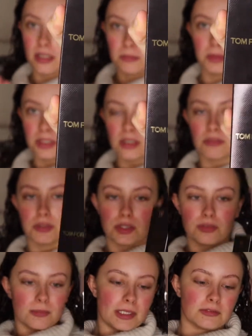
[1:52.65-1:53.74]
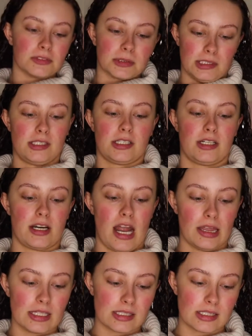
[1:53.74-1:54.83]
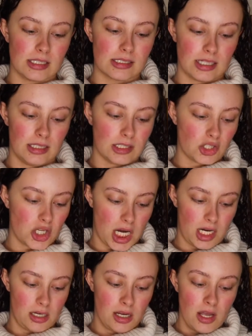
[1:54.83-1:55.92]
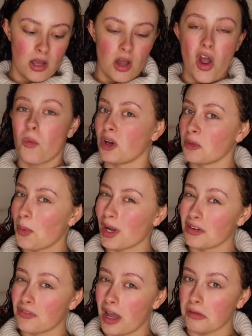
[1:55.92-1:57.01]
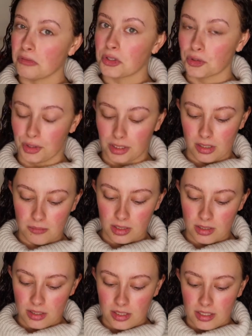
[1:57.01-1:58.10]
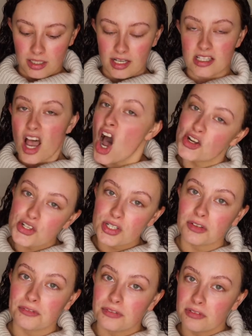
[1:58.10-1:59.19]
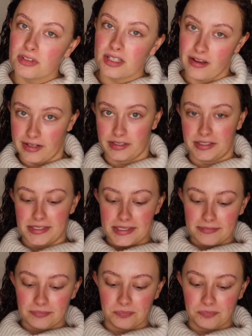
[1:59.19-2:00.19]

completely free from Influencer, and this is in the shade 1.5 Cream. It's $150.